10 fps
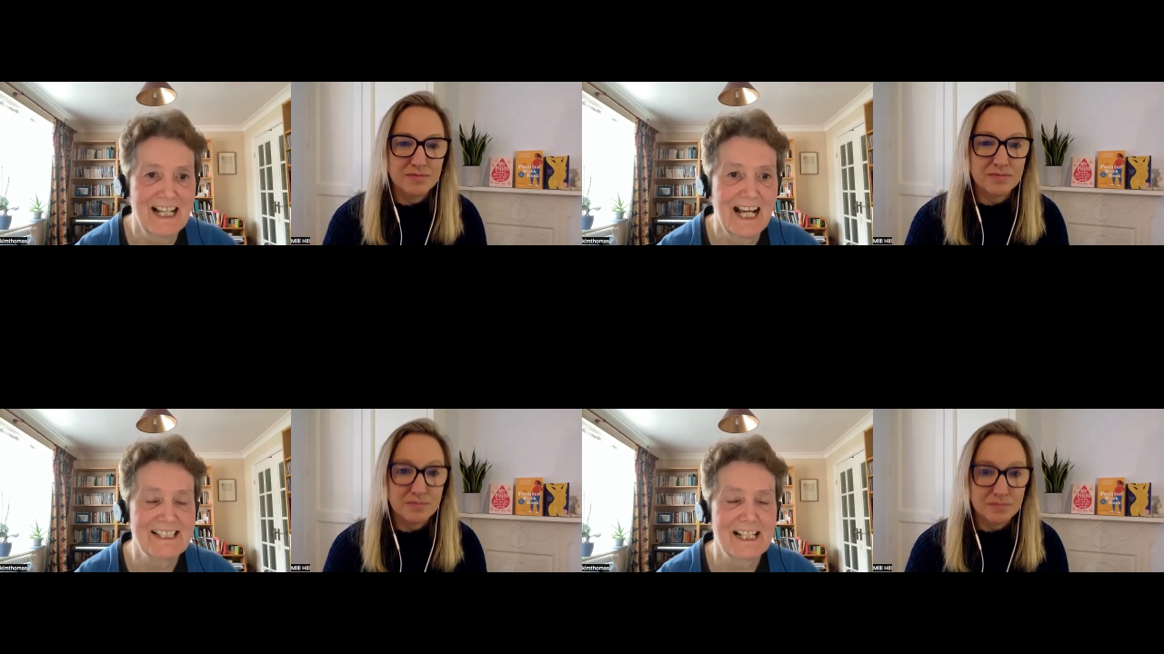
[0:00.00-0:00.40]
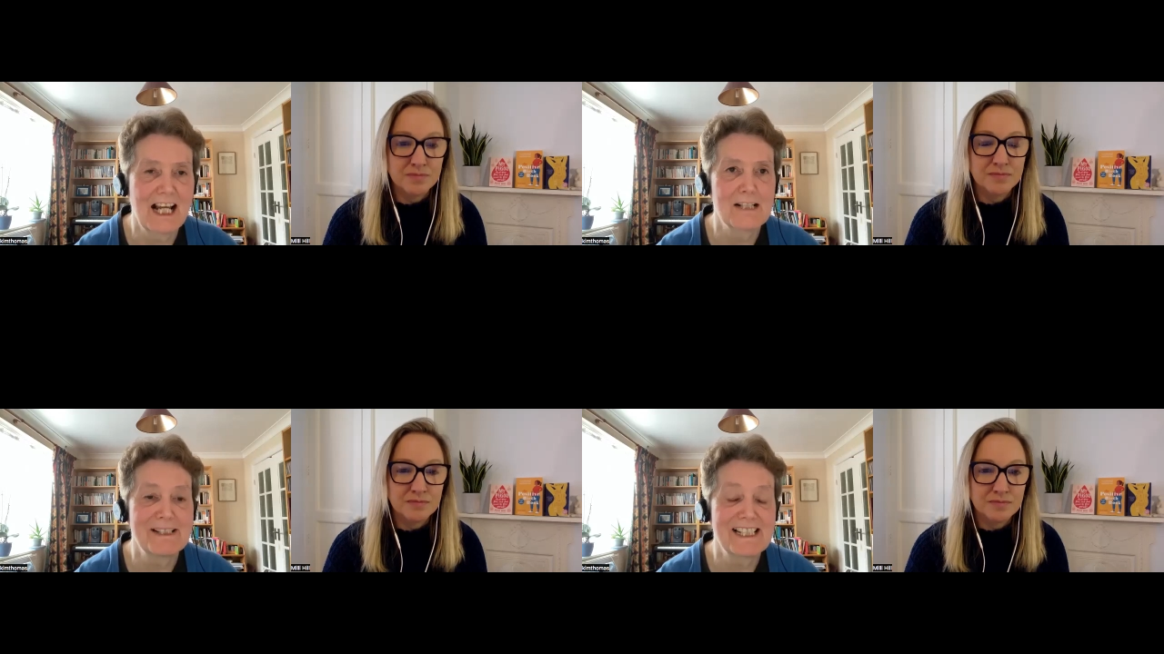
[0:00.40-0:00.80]
Speaker 1: And,
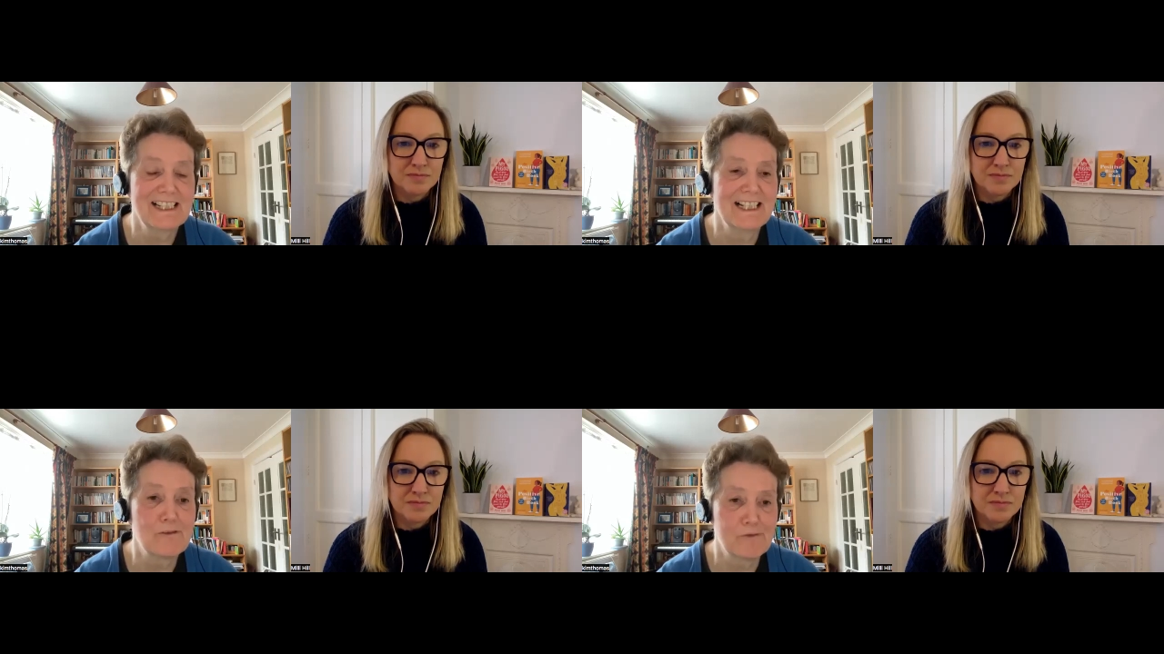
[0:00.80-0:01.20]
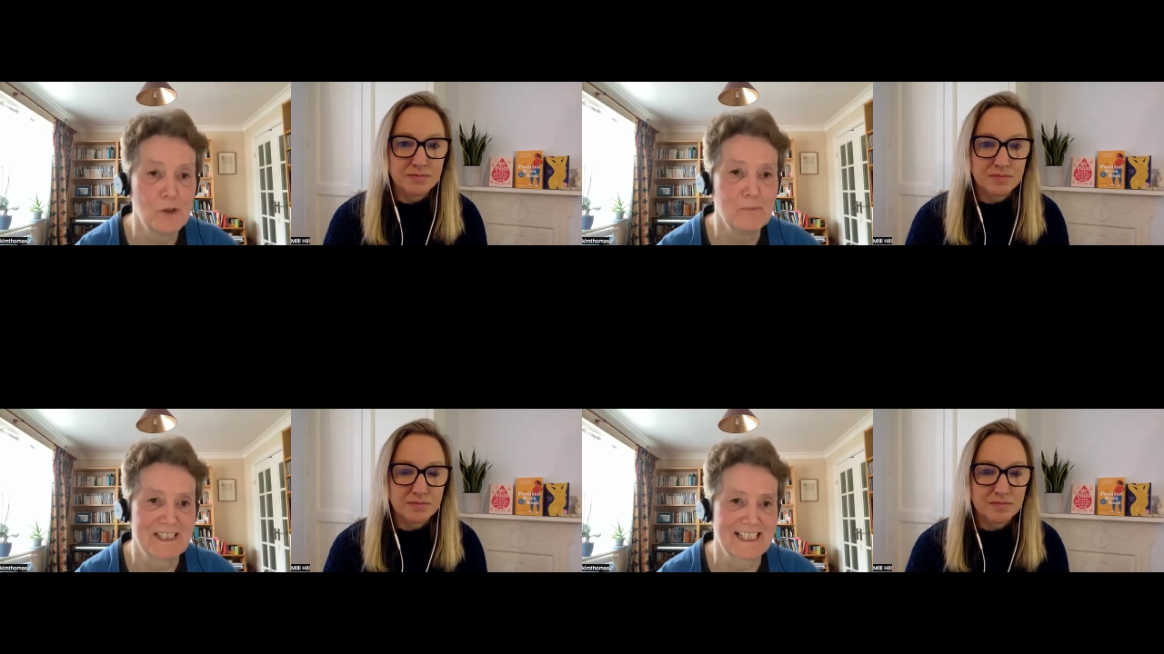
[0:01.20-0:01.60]
and particularly
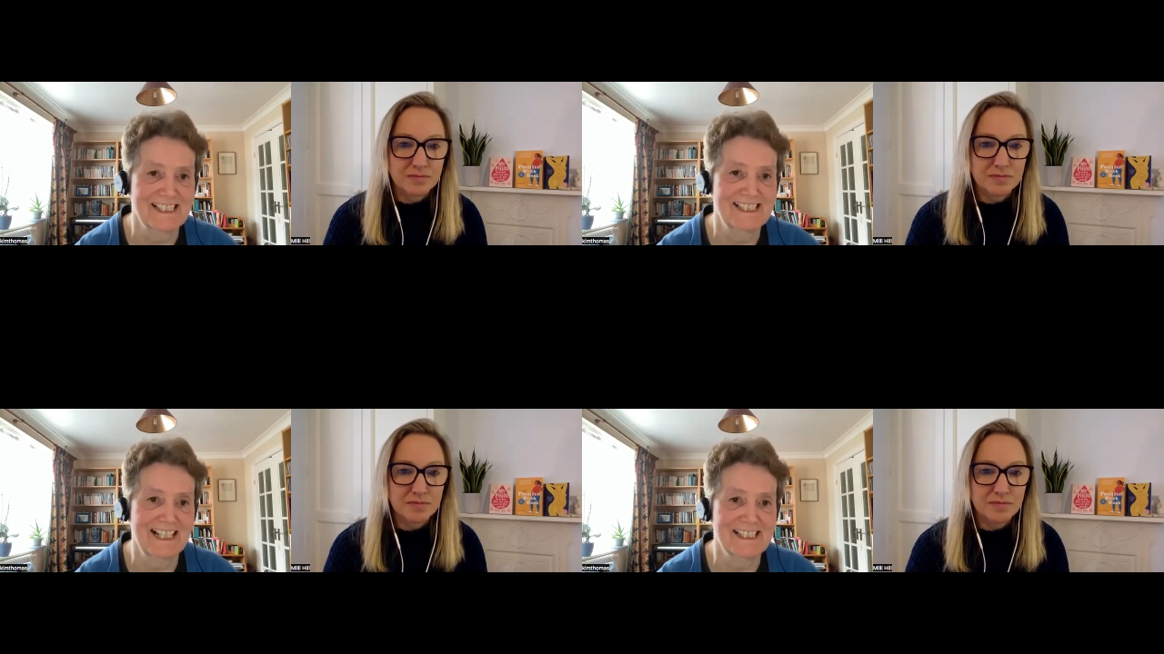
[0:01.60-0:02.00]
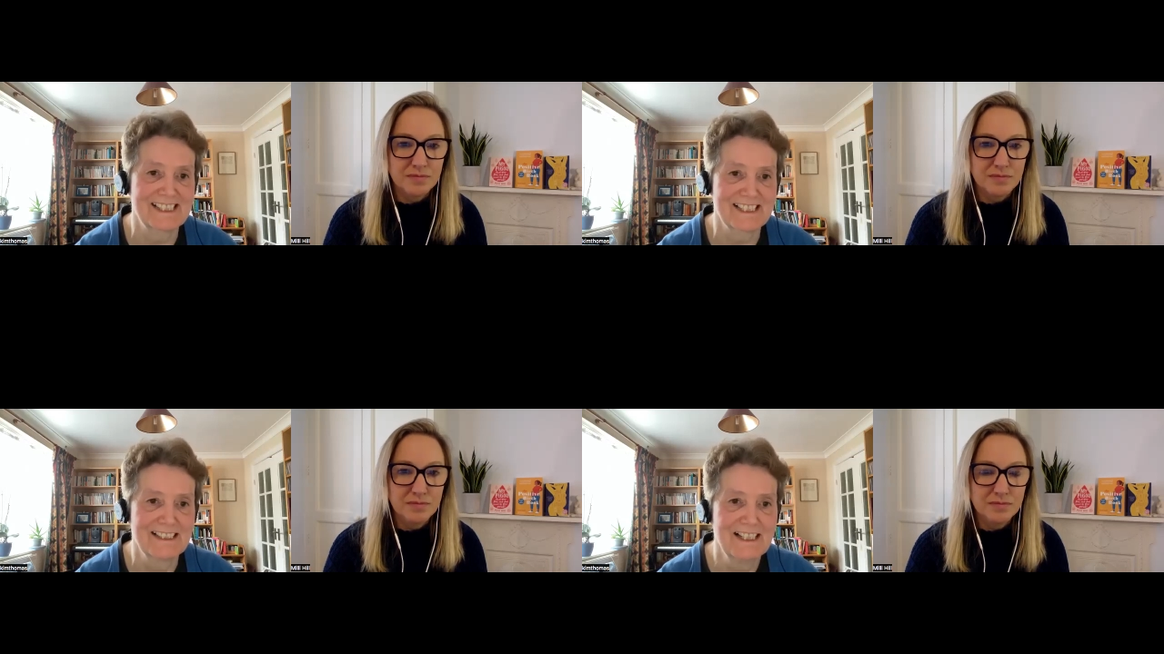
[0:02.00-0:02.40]
informed
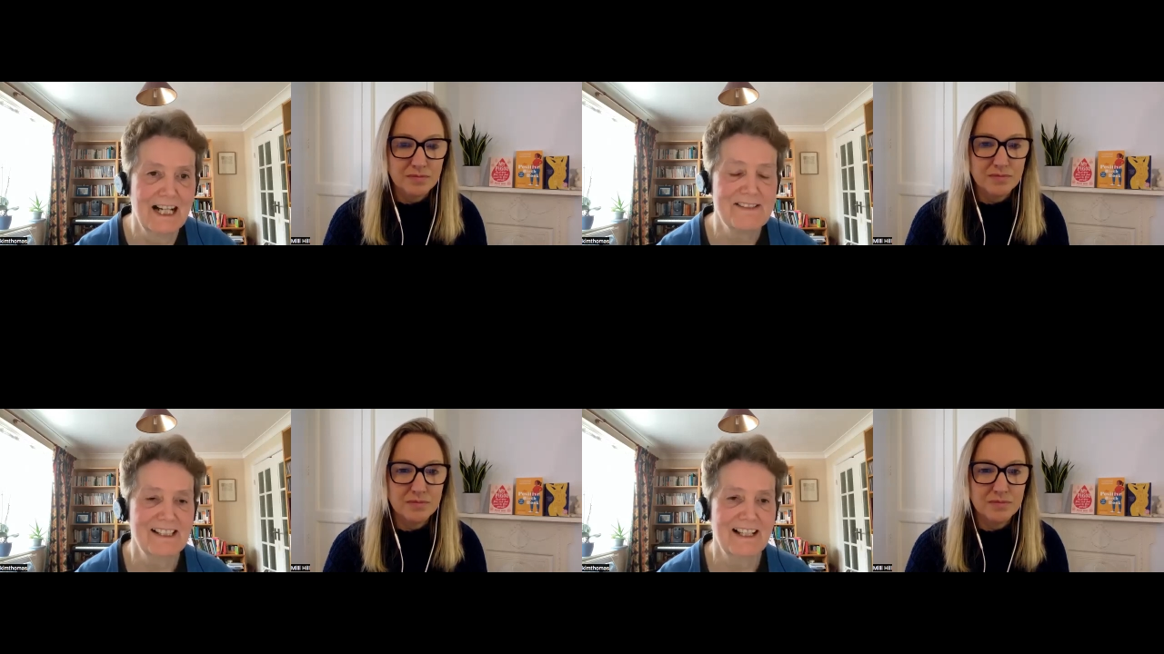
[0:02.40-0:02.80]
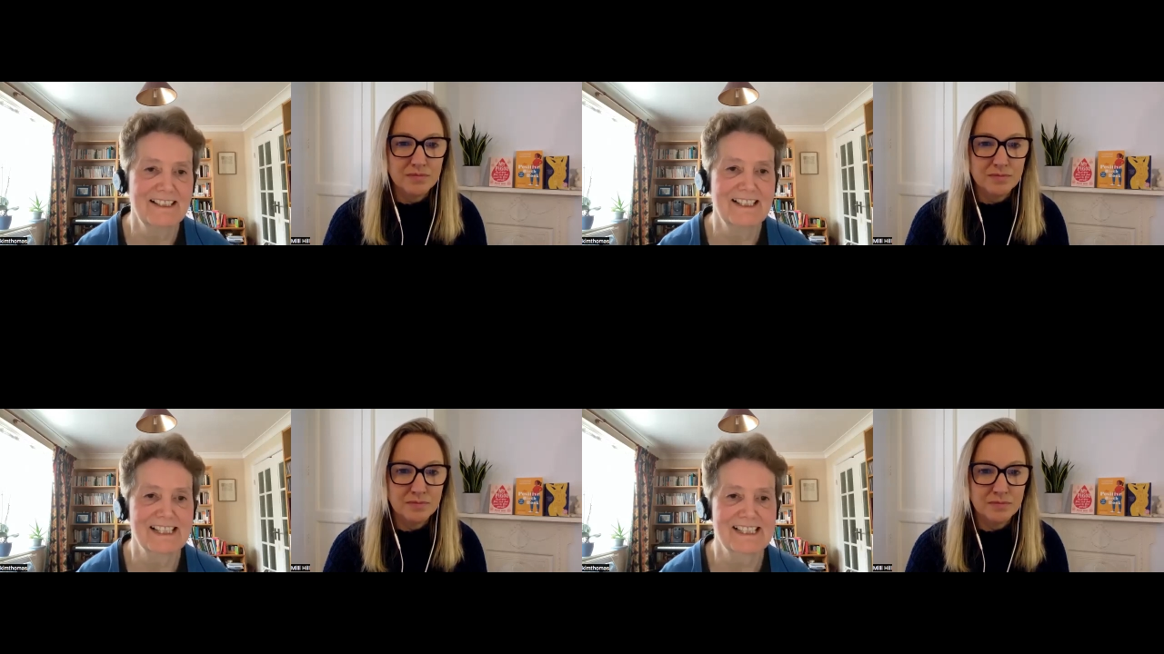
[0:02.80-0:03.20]
consent. I think I think
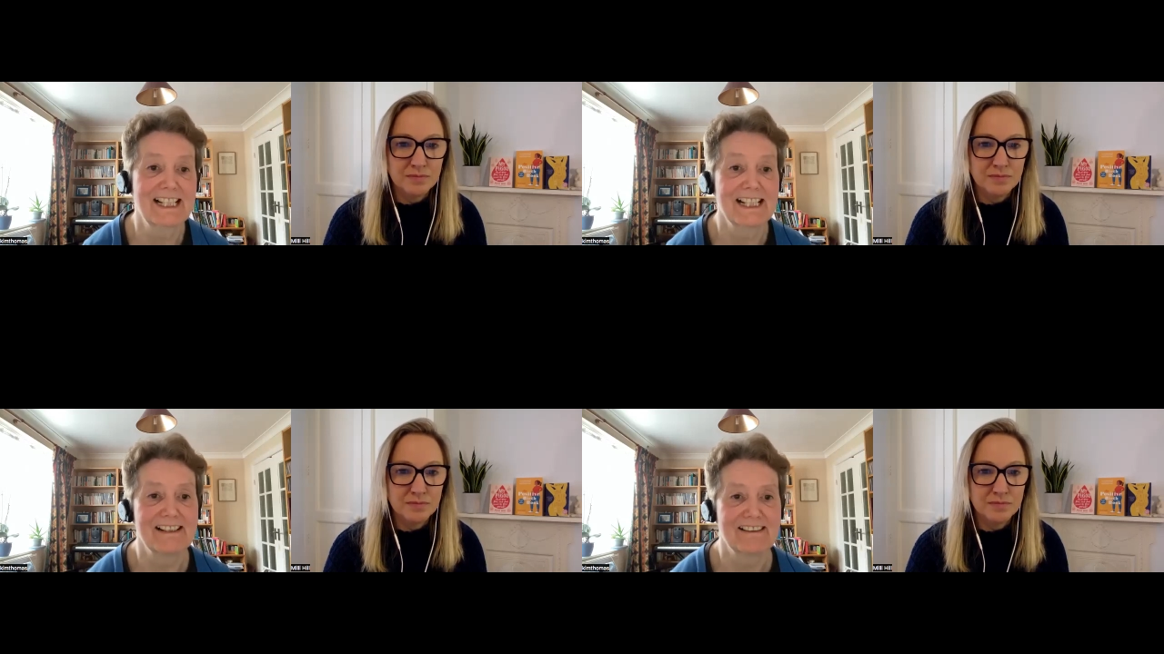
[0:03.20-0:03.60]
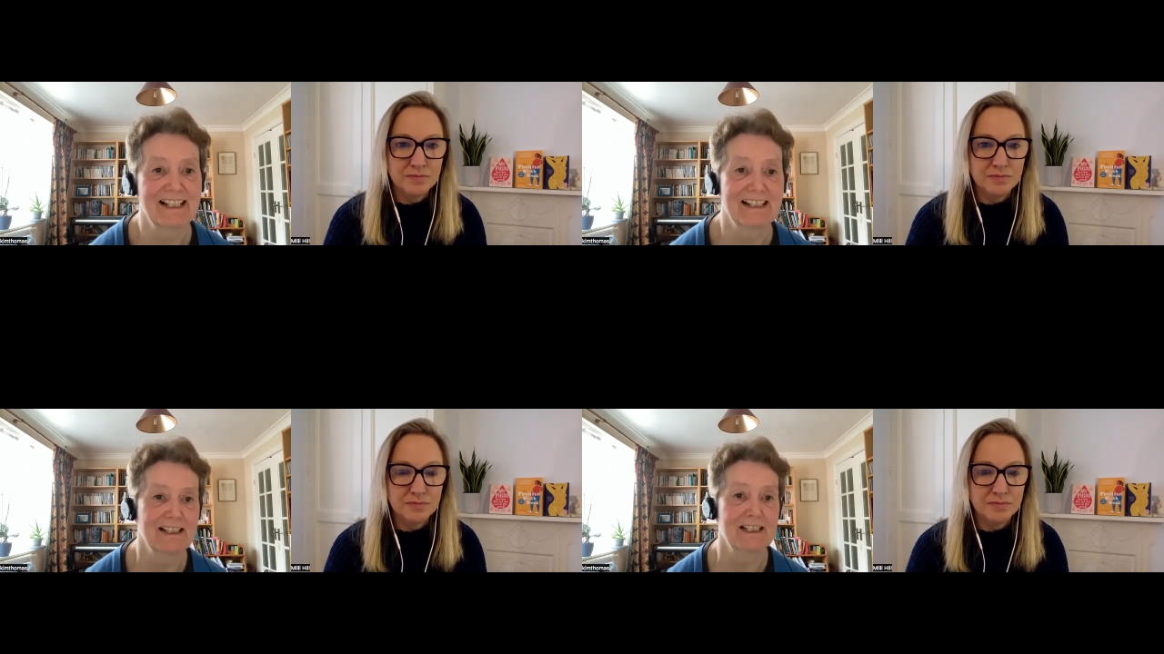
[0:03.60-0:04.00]
that's the key
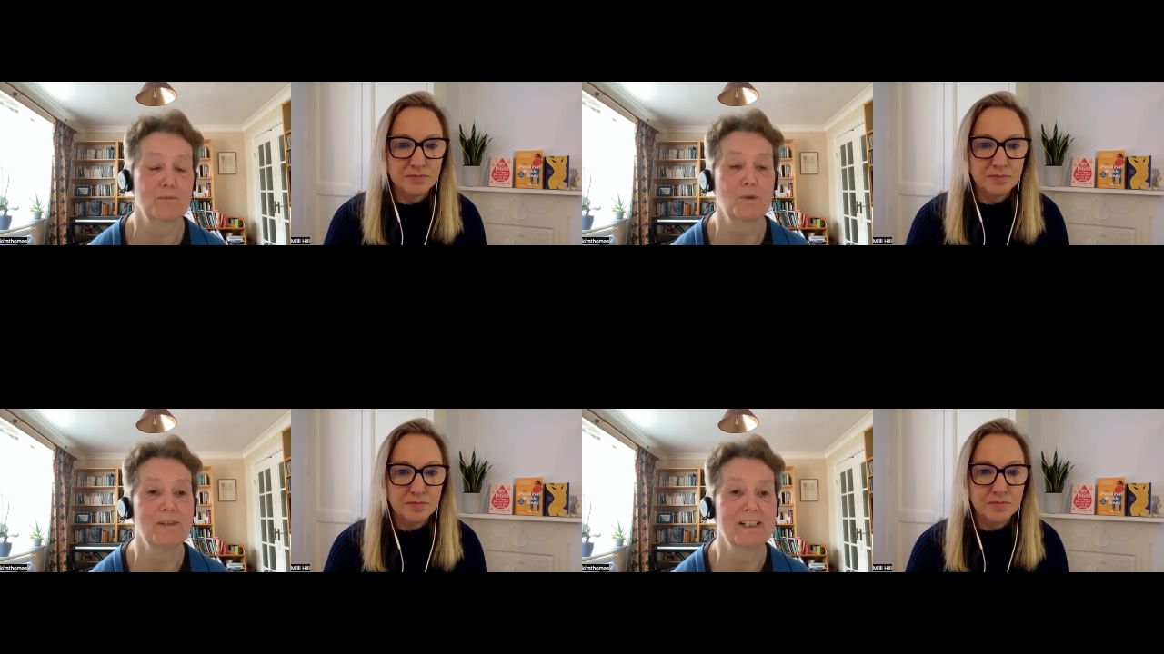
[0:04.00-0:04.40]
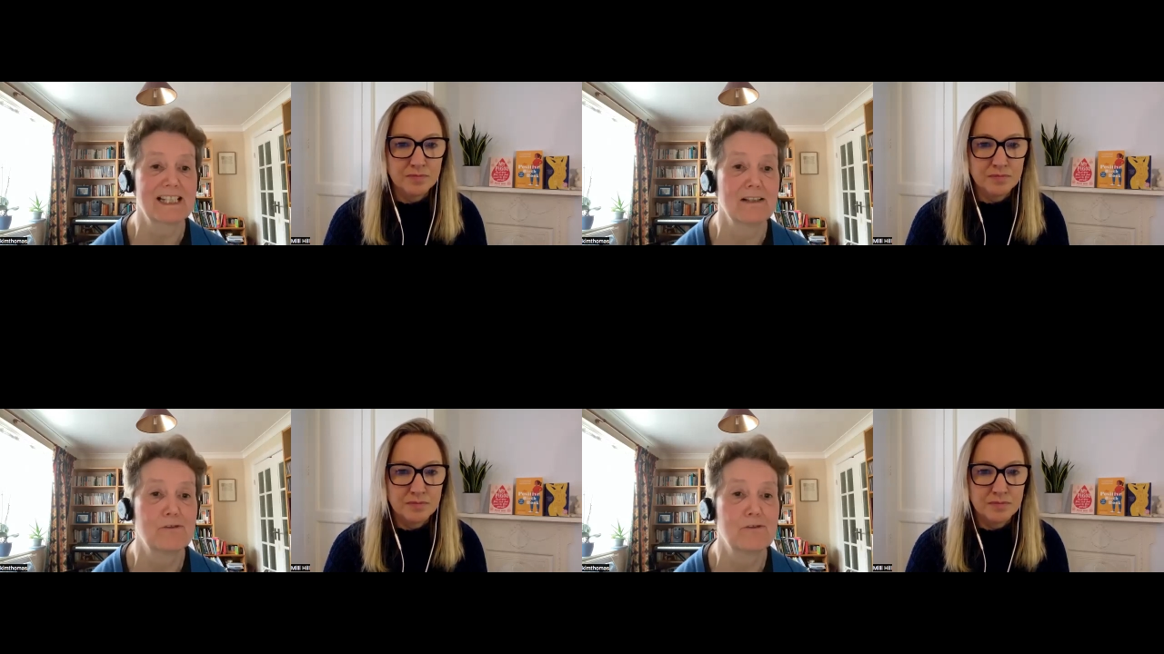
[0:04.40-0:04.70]
thing that the woman is